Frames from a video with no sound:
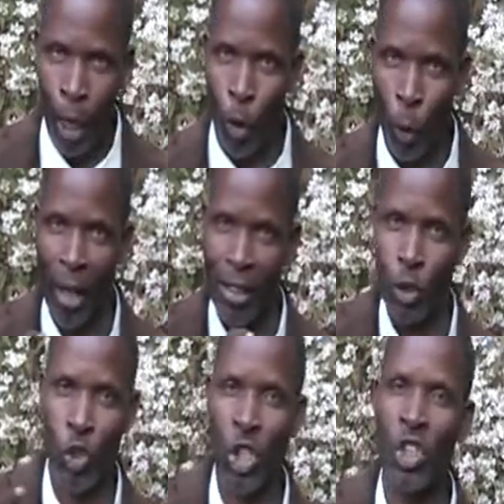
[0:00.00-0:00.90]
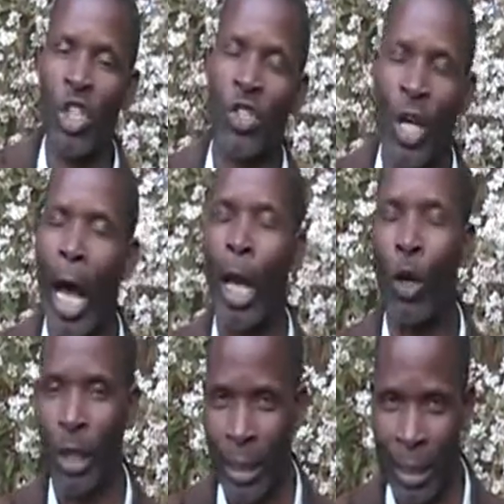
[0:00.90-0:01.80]
where these churches are
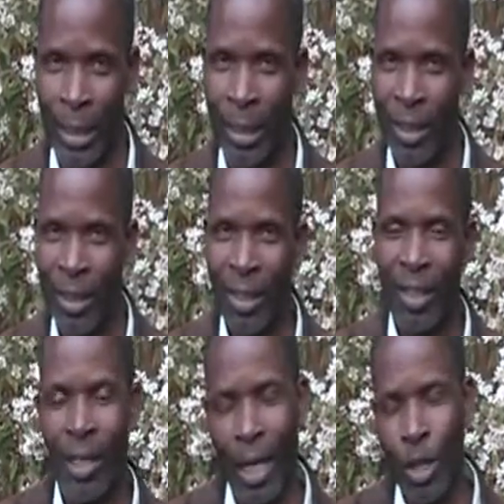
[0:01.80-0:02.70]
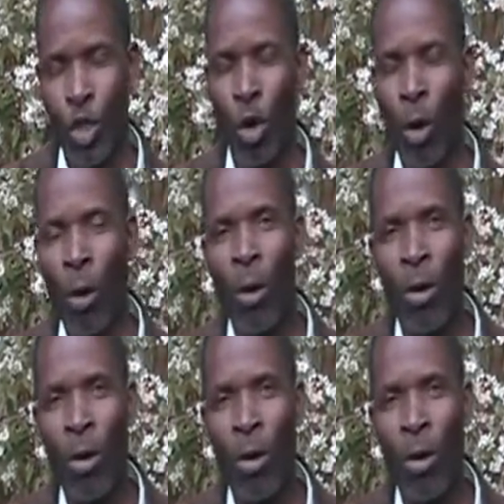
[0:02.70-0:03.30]
located. And so,